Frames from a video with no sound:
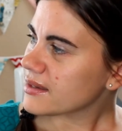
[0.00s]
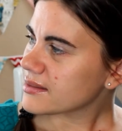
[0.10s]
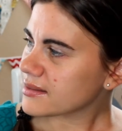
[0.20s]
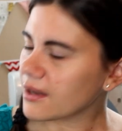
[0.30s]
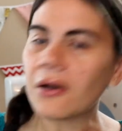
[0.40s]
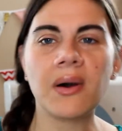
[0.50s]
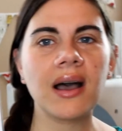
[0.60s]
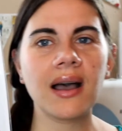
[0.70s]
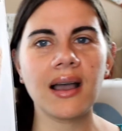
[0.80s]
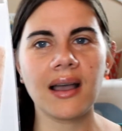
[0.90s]
So
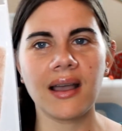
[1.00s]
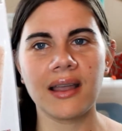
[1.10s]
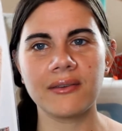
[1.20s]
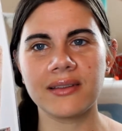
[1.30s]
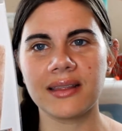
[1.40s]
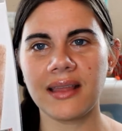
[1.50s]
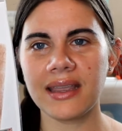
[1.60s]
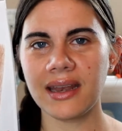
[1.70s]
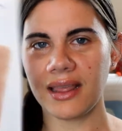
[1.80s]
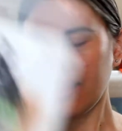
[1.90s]
I really
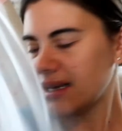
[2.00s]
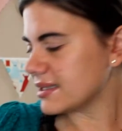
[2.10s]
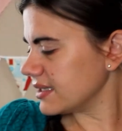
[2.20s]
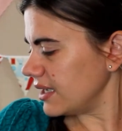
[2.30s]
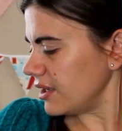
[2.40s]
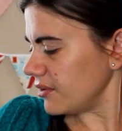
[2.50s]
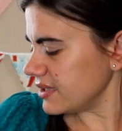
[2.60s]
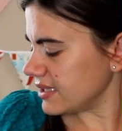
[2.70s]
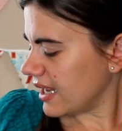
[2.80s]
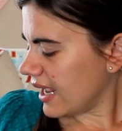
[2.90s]
like it. I think it's
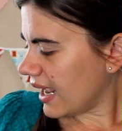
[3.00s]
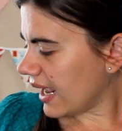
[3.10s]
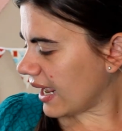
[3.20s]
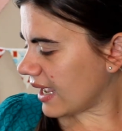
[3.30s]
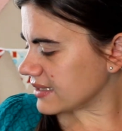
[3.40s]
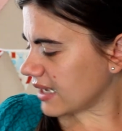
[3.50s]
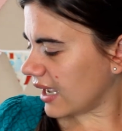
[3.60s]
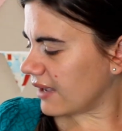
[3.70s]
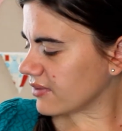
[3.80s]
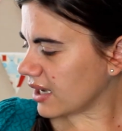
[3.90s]
cute, and
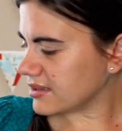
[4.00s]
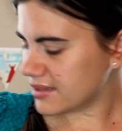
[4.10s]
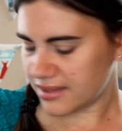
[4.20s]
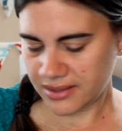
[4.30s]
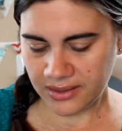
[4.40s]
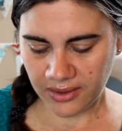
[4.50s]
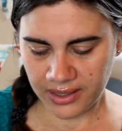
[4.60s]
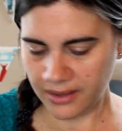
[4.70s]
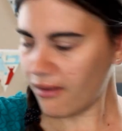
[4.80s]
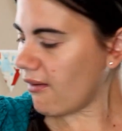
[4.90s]
I have gotten
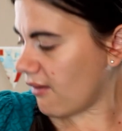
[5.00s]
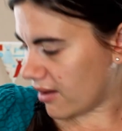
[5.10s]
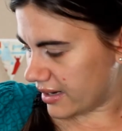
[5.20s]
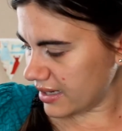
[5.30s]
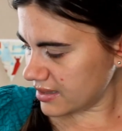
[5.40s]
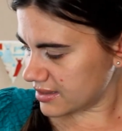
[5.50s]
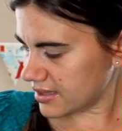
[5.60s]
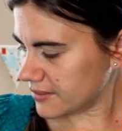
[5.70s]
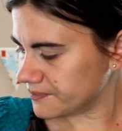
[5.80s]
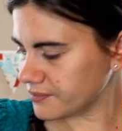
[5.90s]
started on
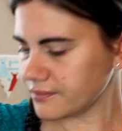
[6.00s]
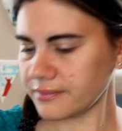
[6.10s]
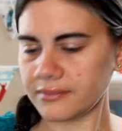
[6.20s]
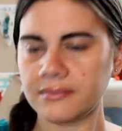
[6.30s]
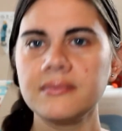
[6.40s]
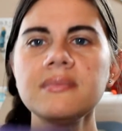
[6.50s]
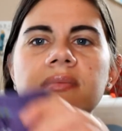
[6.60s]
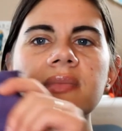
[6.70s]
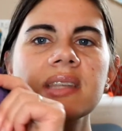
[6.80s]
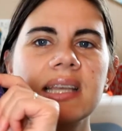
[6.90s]
it.
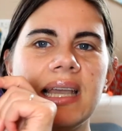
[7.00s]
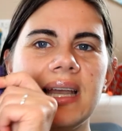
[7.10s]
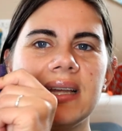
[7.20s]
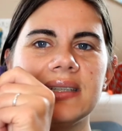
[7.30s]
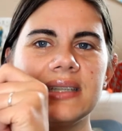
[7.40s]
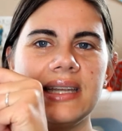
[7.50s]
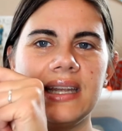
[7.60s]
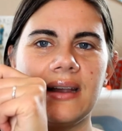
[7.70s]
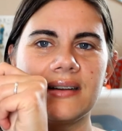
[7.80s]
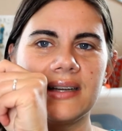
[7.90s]
And
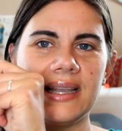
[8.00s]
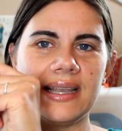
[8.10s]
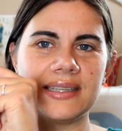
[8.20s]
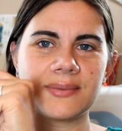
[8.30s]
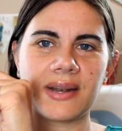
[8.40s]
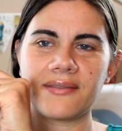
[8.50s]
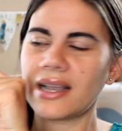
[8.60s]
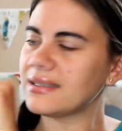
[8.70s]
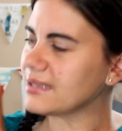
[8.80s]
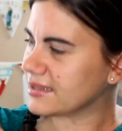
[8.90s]
here is what I've
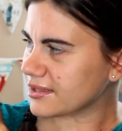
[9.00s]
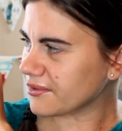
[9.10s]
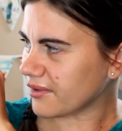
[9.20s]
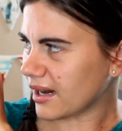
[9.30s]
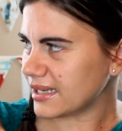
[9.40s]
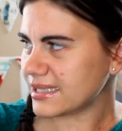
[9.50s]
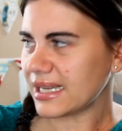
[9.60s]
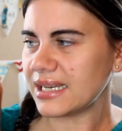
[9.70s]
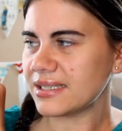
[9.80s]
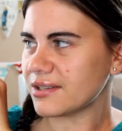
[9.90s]
gotten done so far. I
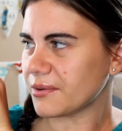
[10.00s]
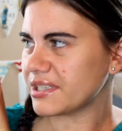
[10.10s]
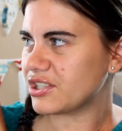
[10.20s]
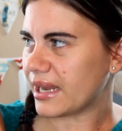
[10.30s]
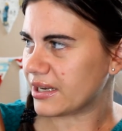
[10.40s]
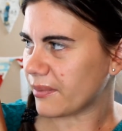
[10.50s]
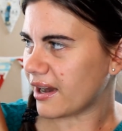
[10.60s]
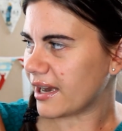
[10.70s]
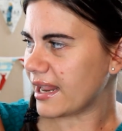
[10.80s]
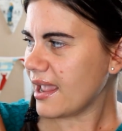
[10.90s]
decided to start with
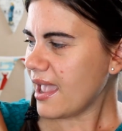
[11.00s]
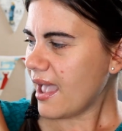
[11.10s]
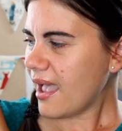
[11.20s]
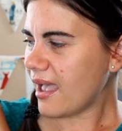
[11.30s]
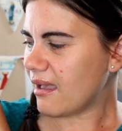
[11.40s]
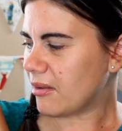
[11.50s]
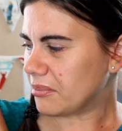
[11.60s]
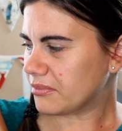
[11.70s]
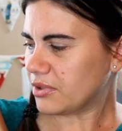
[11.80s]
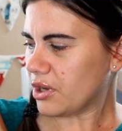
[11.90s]
January.
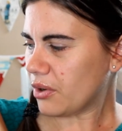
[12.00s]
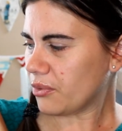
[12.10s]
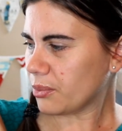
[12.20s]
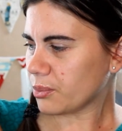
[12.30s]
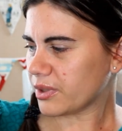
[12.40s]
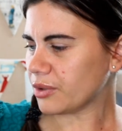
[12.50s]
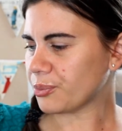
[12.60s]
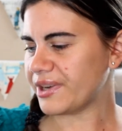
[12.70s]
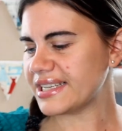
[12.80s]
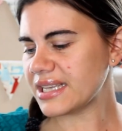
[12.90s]
No real
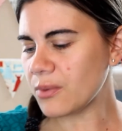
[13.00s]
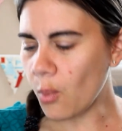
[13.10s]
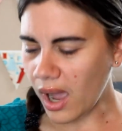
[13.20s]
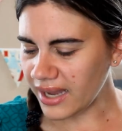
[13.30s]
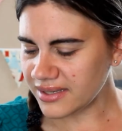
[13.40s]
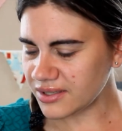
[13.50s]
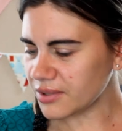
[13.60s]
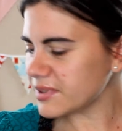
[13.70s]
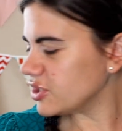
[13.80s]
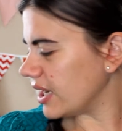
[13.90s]
reason why I
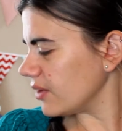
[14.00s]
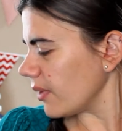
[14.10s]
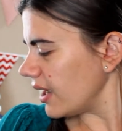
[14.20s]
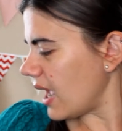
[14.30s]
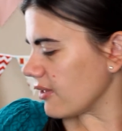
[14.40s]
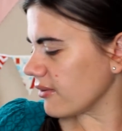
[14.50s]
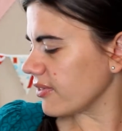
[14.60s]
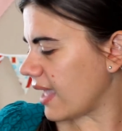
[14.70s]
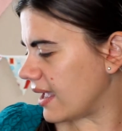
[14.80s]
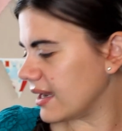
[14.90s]
started with January other
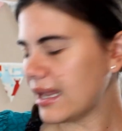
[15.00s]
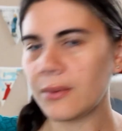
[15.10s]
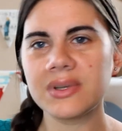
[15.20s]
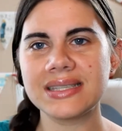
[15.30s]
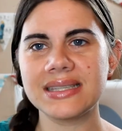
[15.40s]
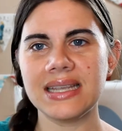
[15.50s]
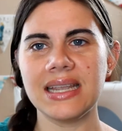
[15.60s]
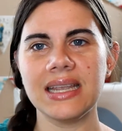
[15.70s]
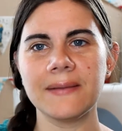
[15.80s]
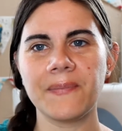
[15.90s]
than it was
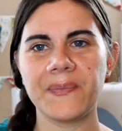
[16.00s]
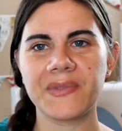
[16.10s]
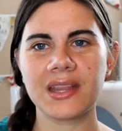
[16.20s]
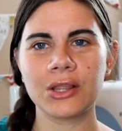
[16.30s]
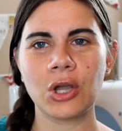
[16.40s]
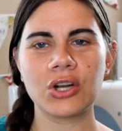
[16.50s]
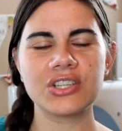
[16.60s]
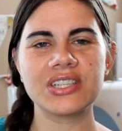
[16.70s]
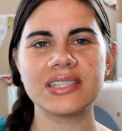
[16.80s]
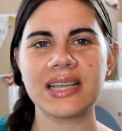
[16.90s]
the
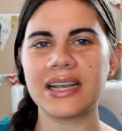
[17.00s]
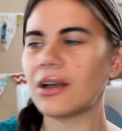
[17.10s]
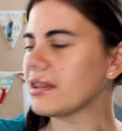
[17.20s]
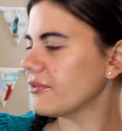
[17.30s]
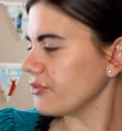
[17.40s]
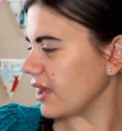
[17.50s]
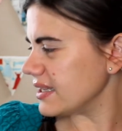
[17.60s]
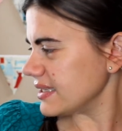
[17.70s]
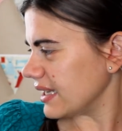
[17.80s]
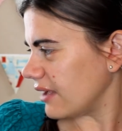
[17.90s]
large design on the
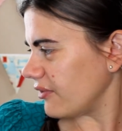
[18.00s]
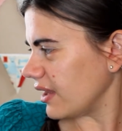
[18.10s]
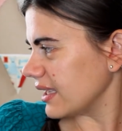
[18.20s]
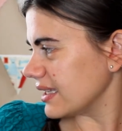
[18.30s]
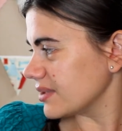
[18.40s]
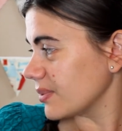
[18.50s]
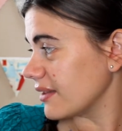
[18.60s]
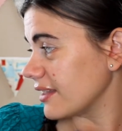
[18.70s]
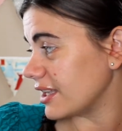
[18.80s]
front, and I felt like it's one of the